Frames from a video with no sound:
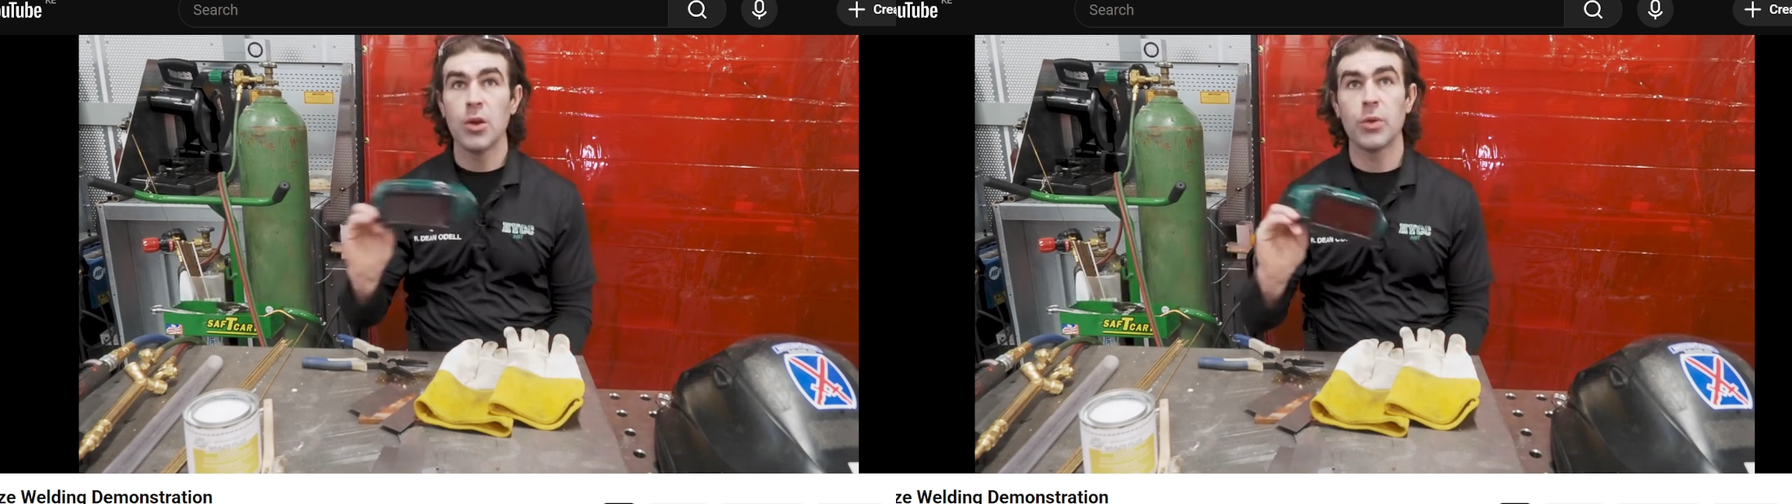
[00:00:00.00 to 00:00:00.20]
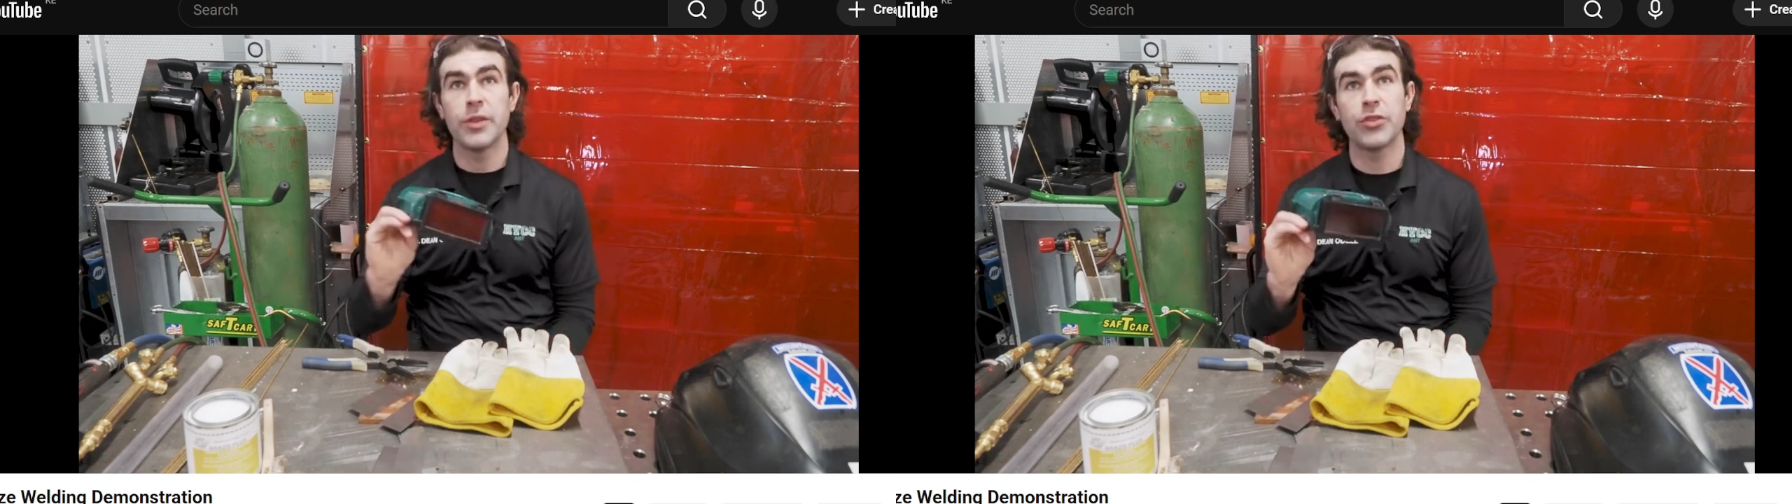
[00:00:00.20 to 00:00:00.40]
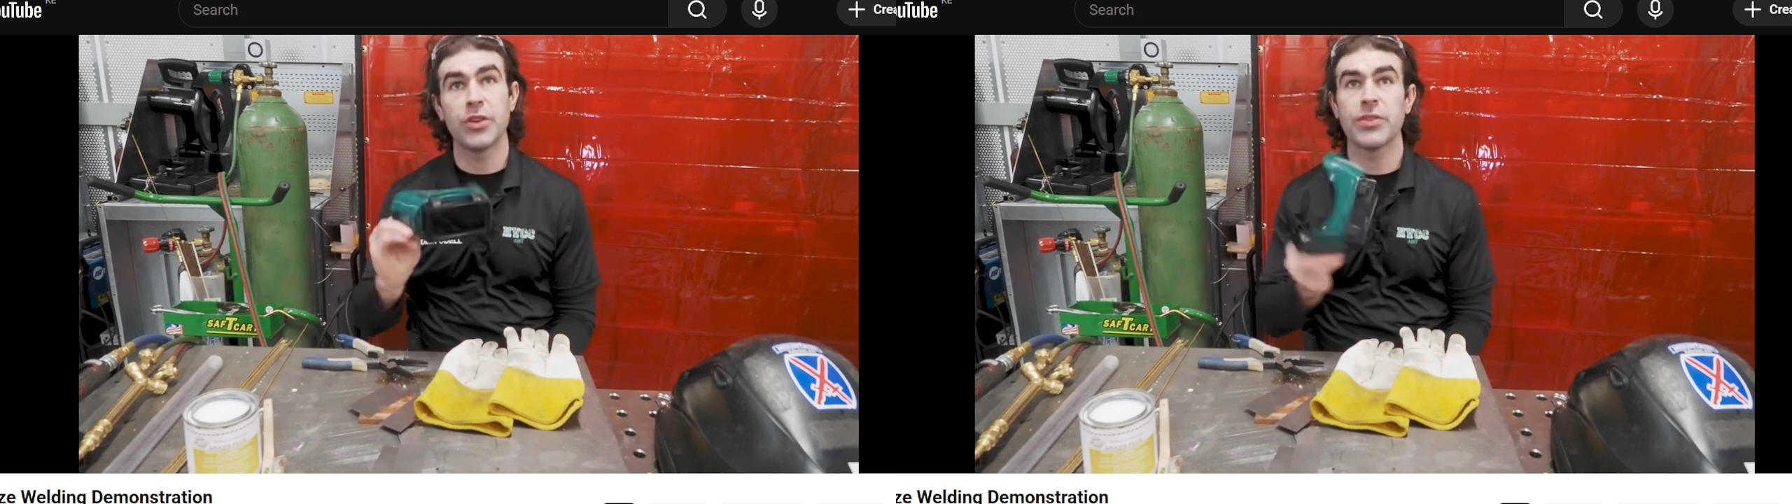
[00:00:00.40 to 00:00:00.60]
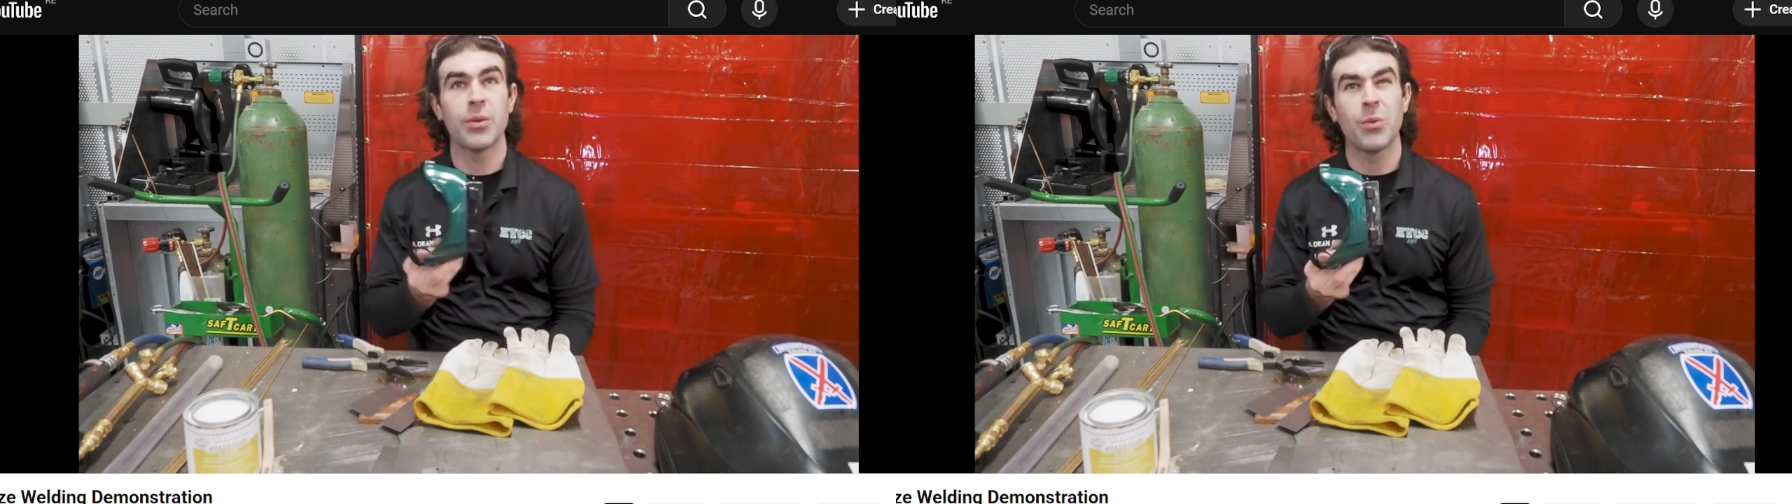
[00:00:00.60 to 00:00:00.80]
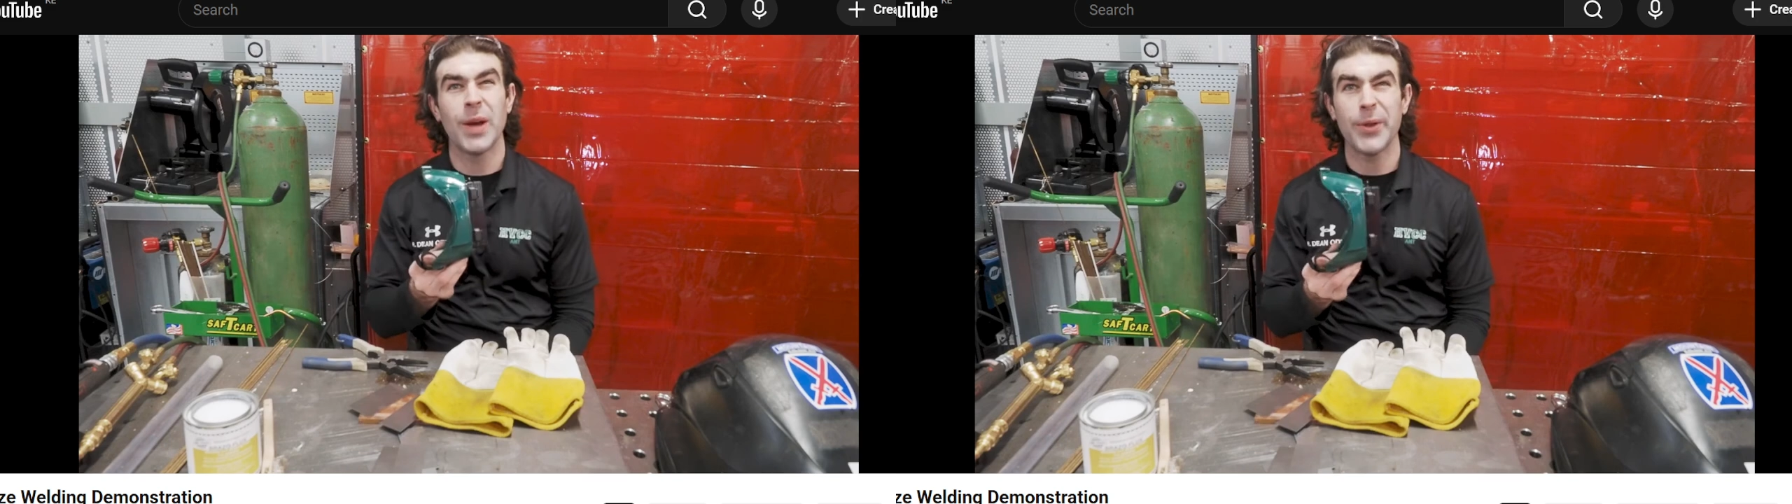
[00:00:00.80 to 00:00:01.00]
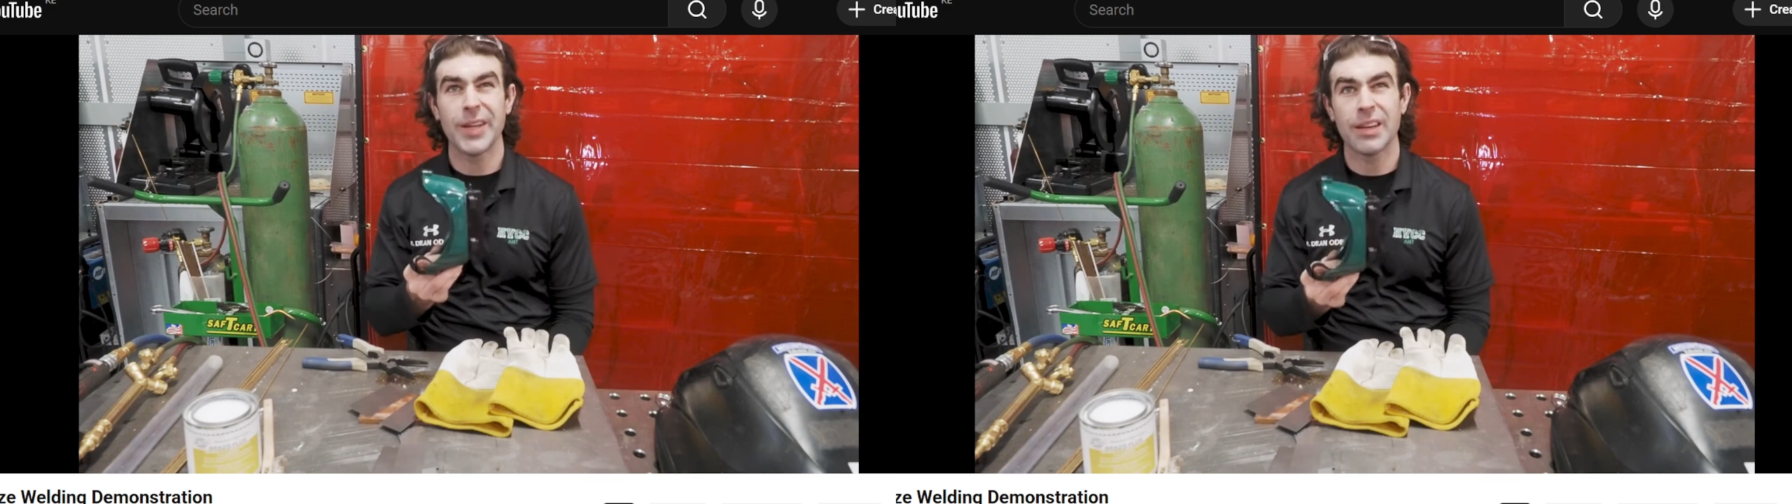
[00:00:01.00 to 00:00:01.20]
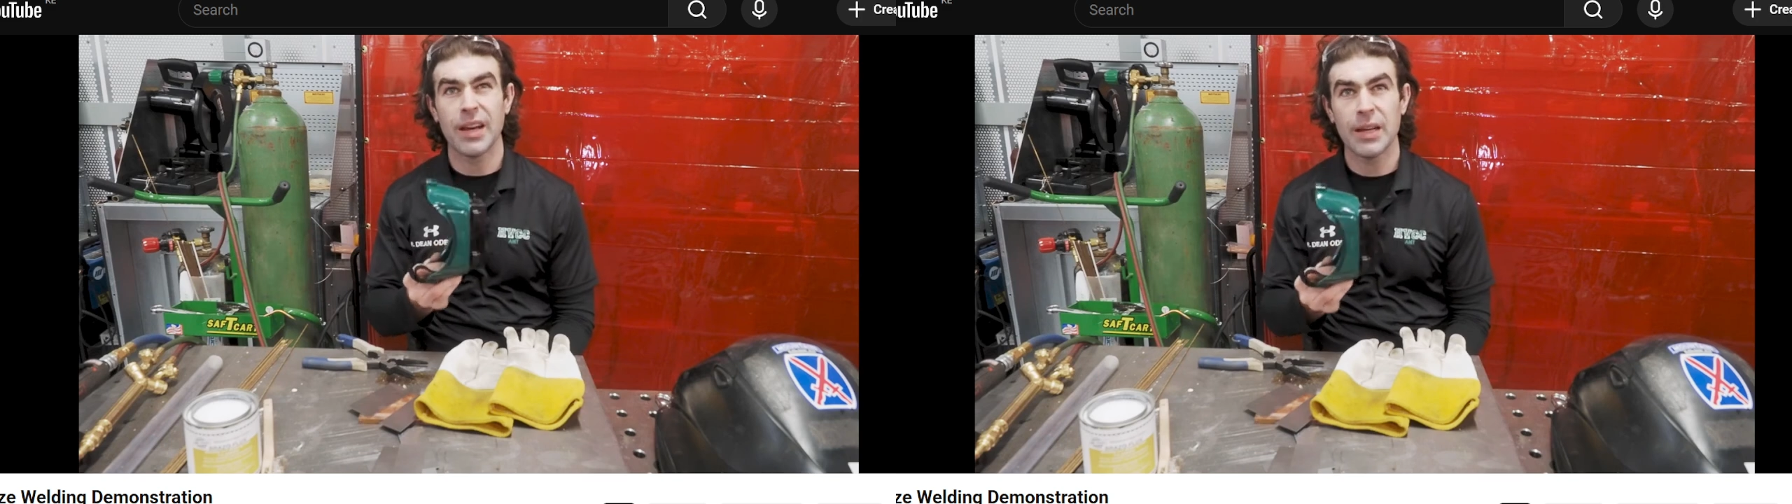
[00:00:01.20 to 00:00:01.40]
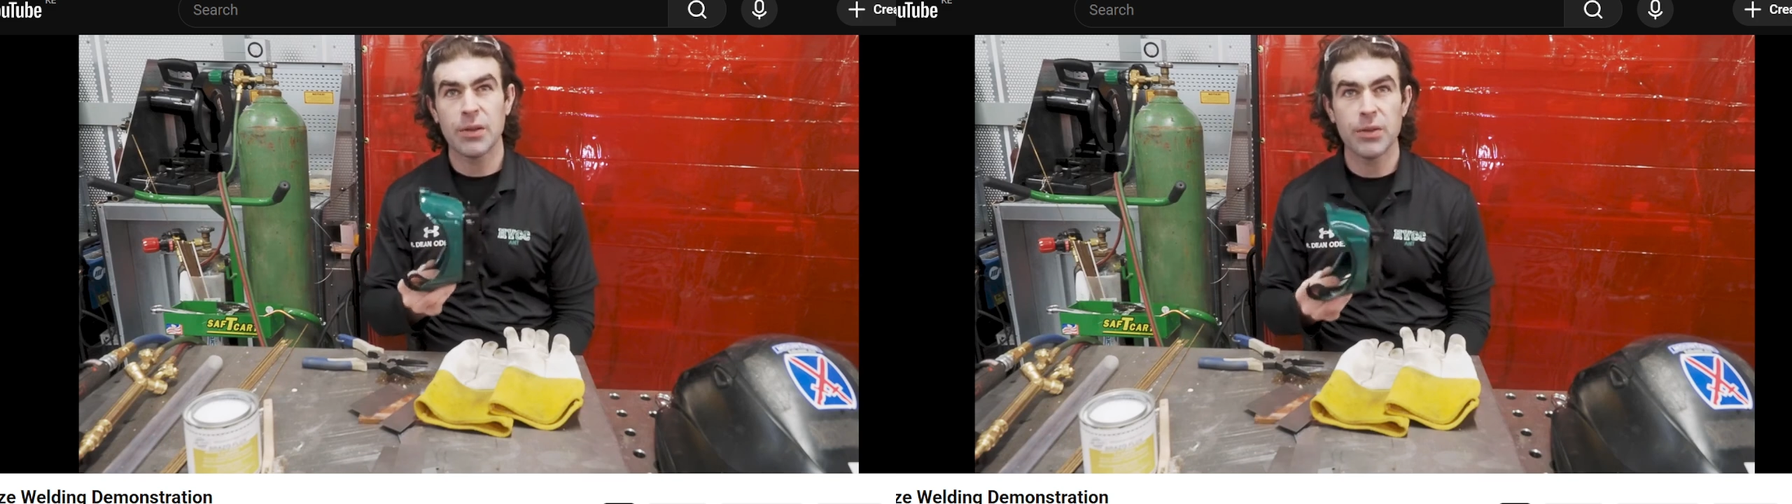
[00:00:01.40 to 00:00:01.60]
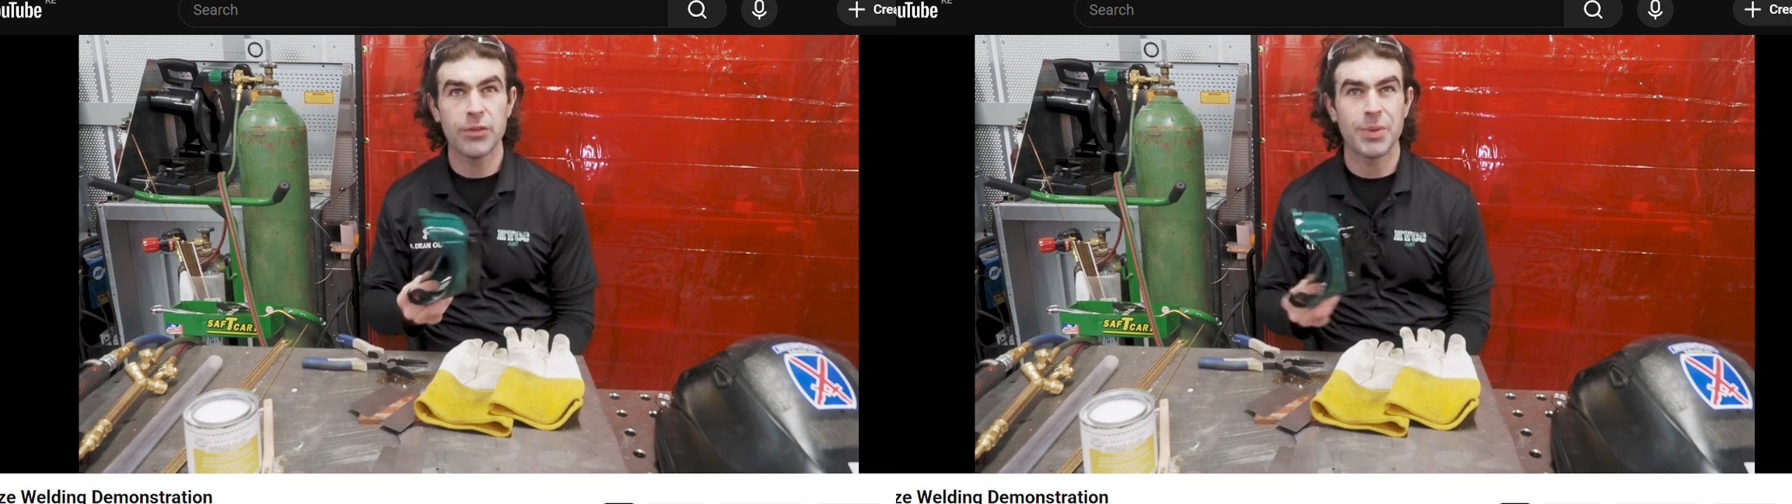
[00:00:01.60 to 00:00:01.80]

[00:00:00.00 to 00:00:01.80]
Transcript: with just welding goggles,